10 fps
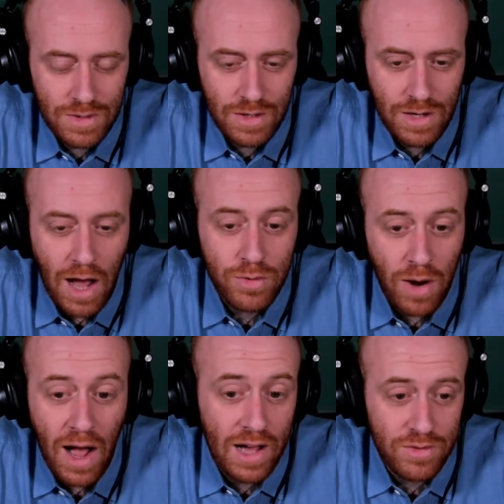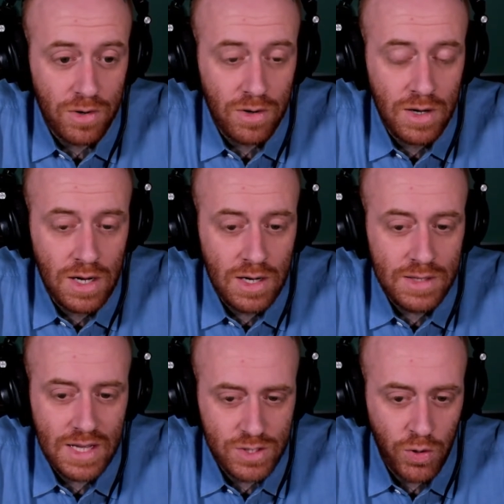either
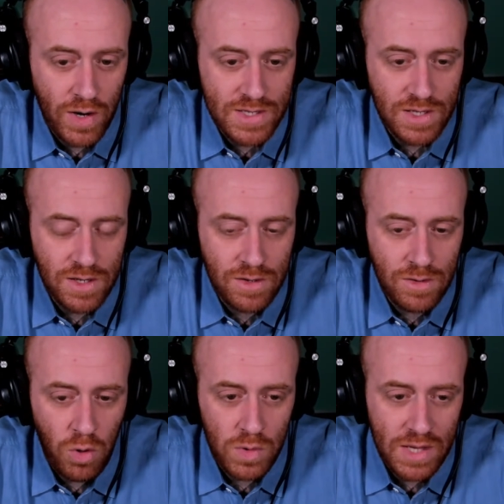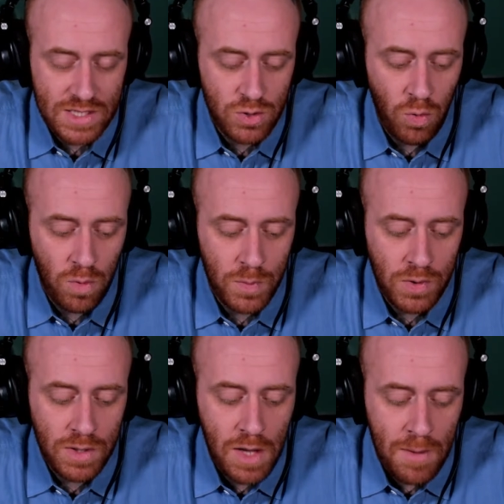that's crazy or that's
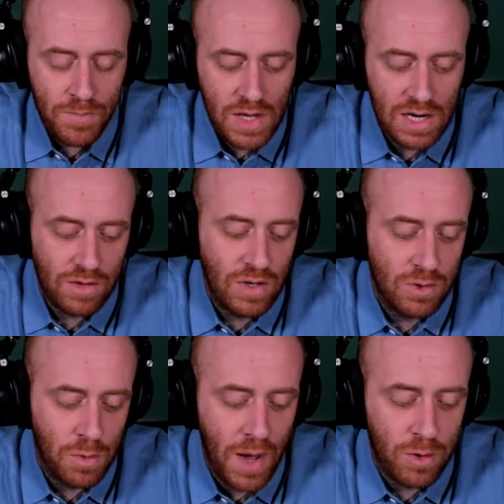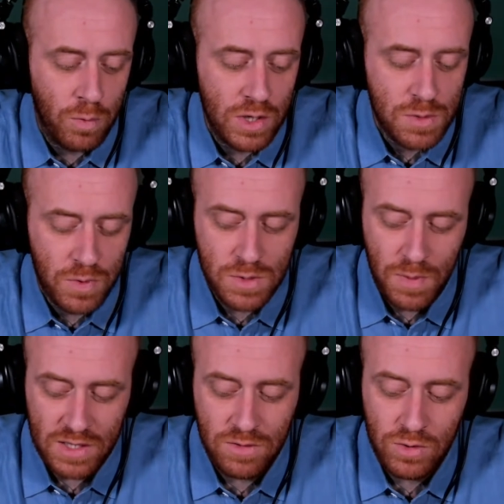normal. And I think no matter which
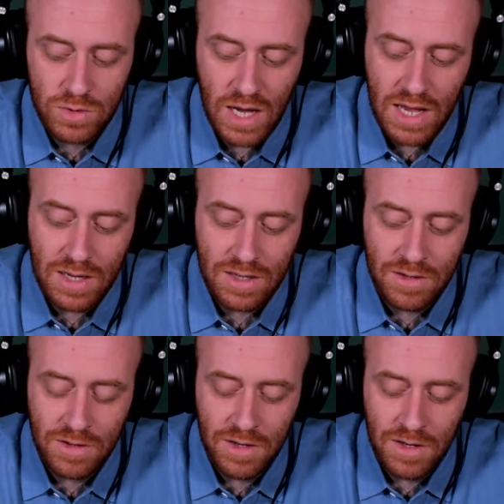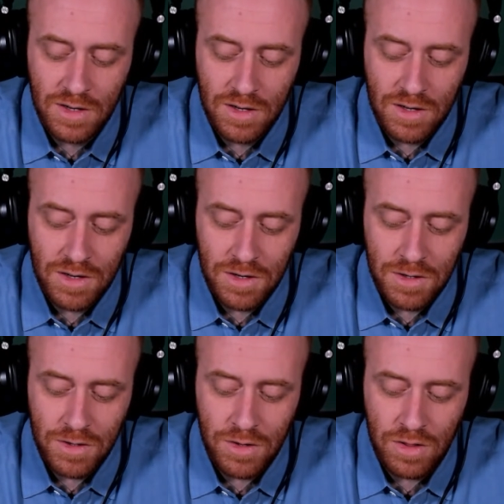perspective you take,
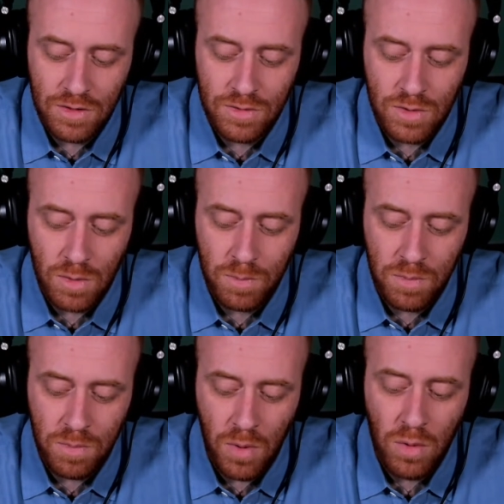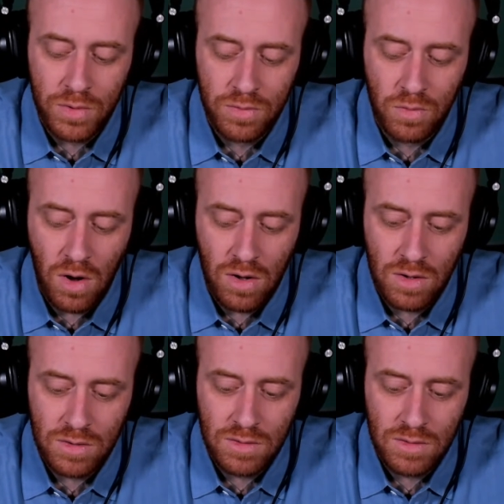they're both wrong.